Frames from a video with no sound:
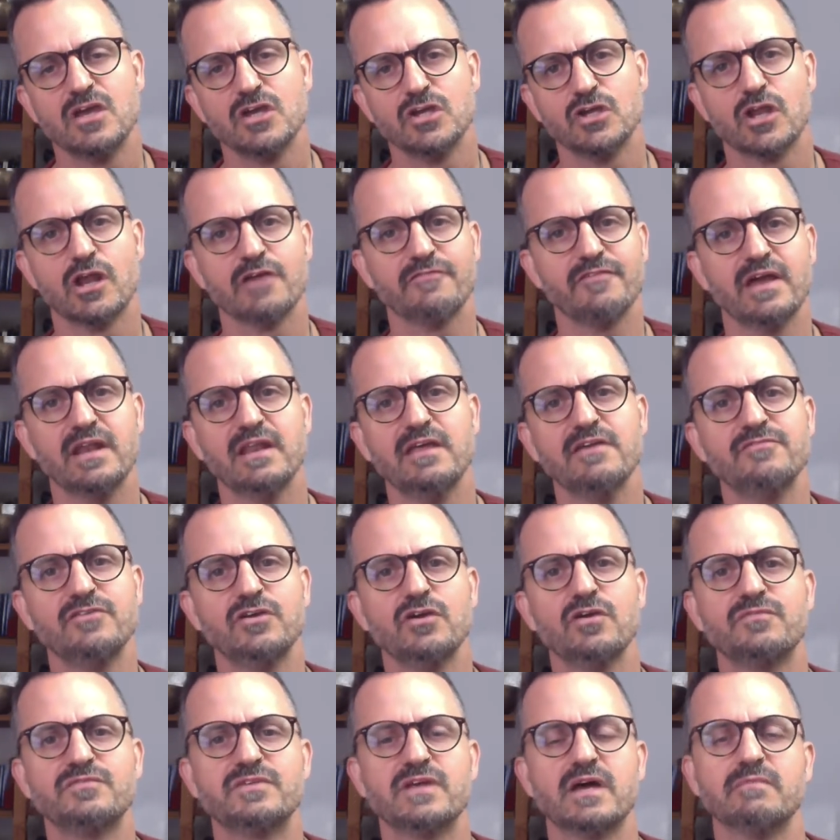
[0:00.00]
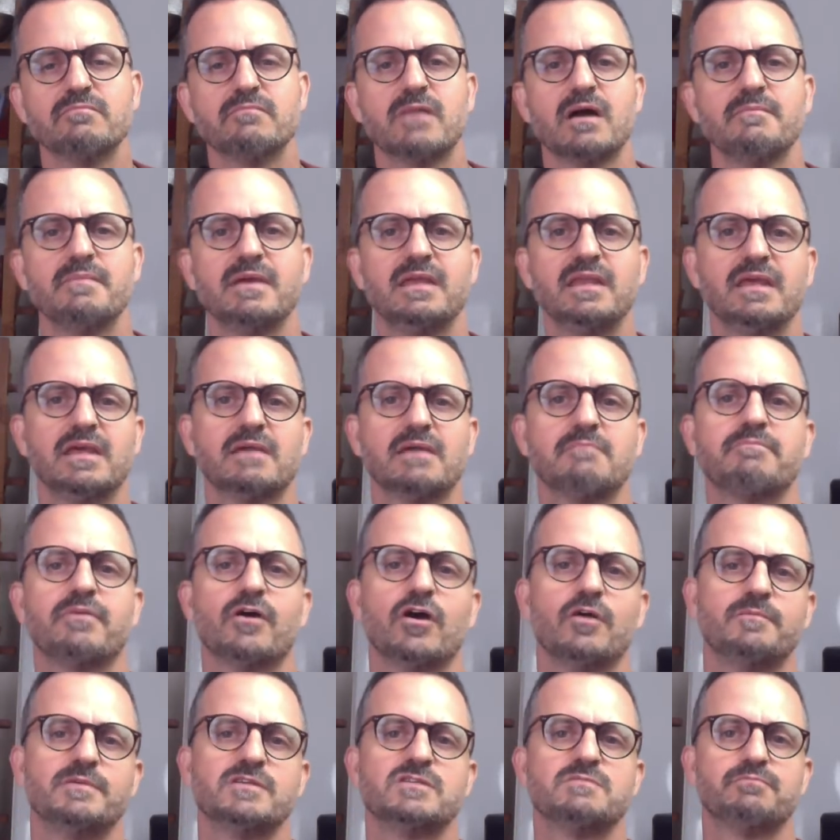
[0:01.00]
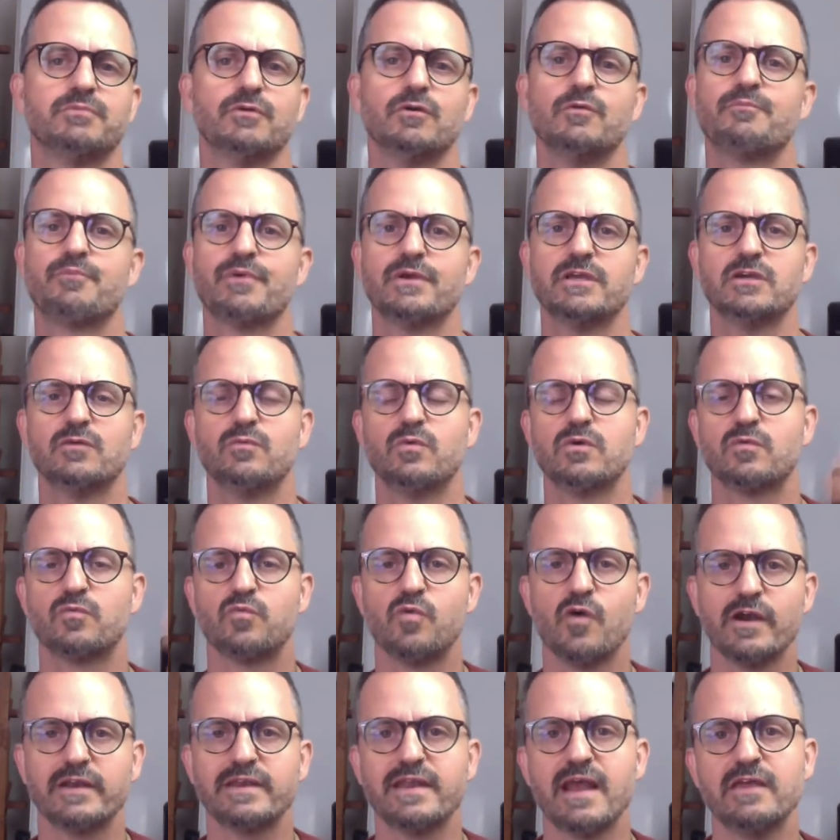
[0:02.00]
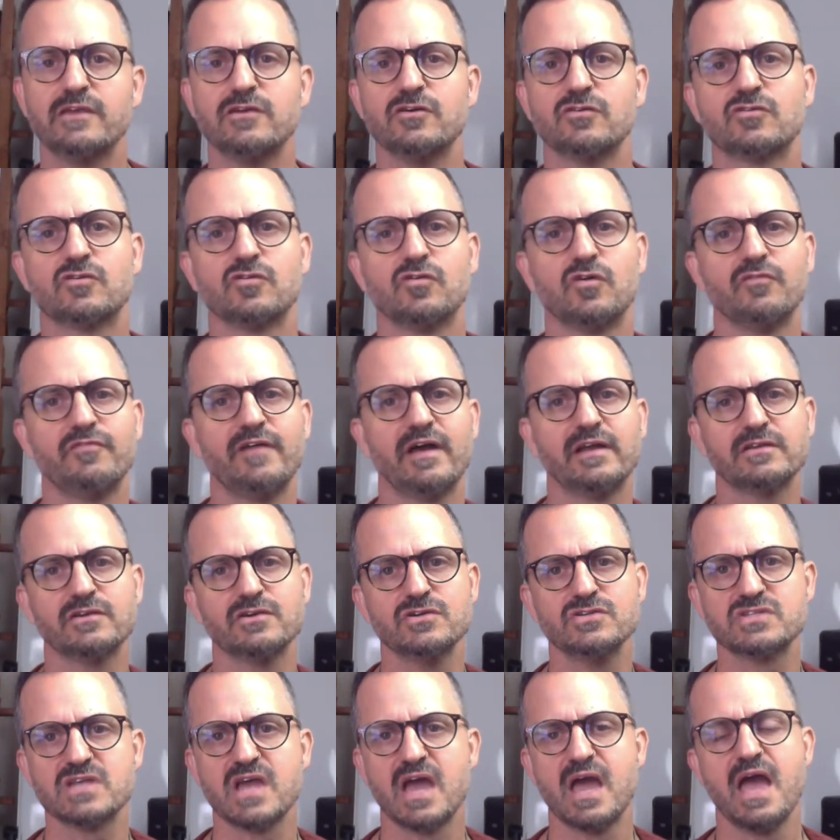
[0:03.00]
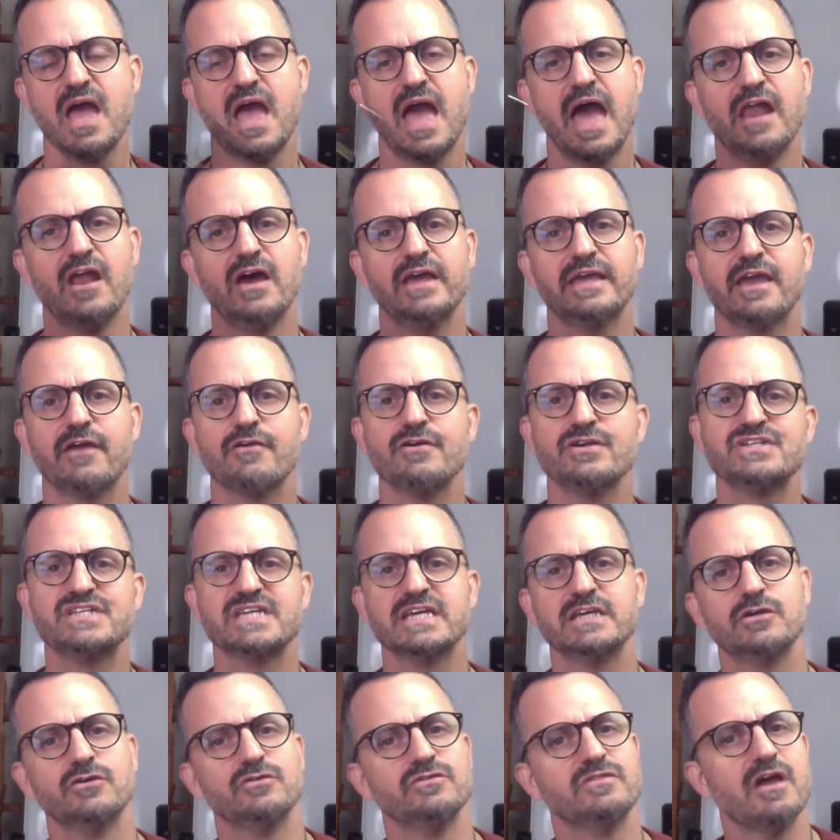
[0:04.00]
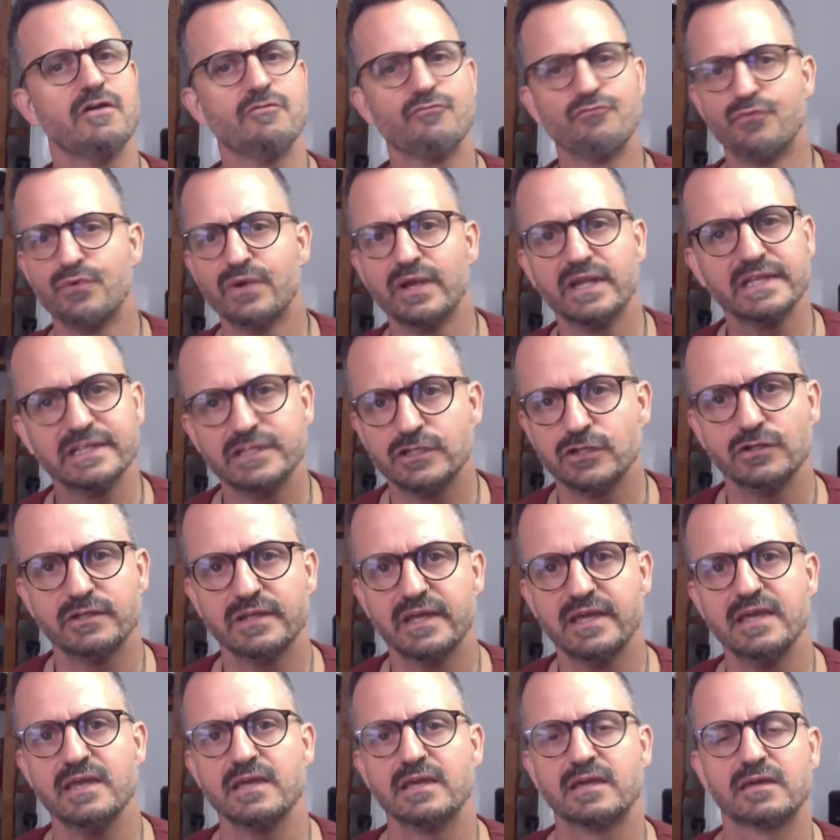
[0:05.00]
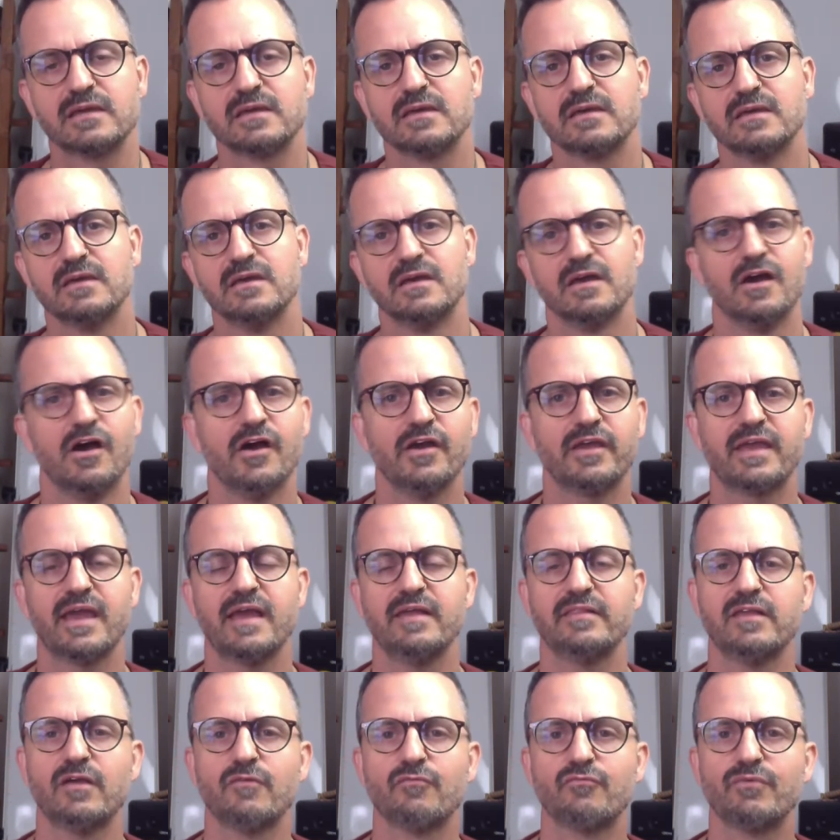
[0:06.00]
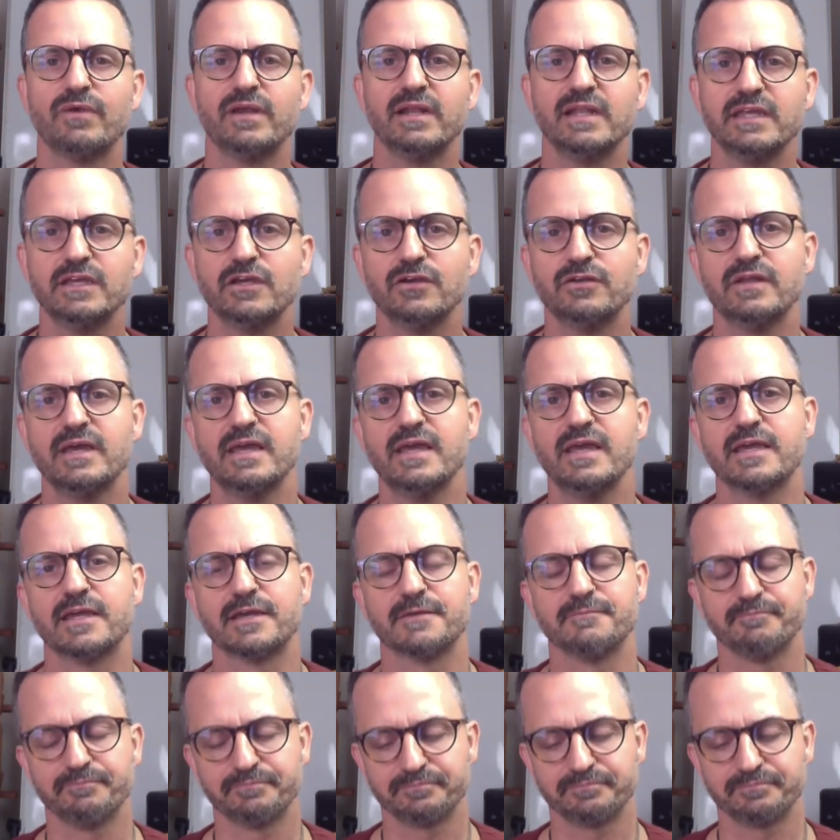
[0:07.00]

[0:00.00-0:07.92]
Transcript: If any of you have done my meaning and purpose blueprint, you would have worked out your core values, and I guarantee you they're really unique. Okay, they're really unique.